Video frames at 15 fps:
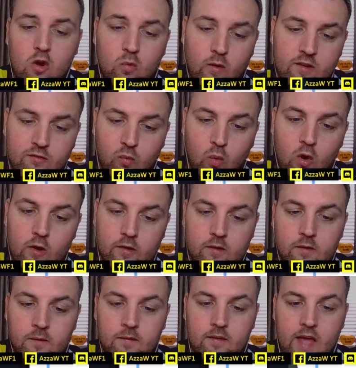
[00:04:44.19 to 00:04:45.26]
we've won.
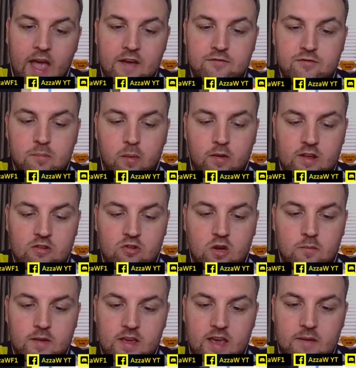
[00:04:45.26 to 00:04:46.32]
Everybody's
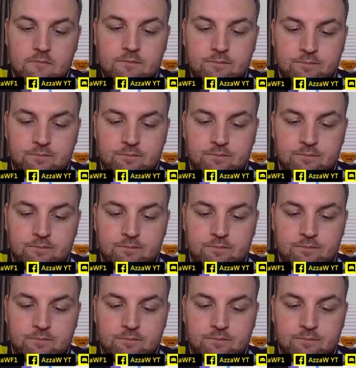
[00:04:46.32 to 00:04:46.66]
coming in.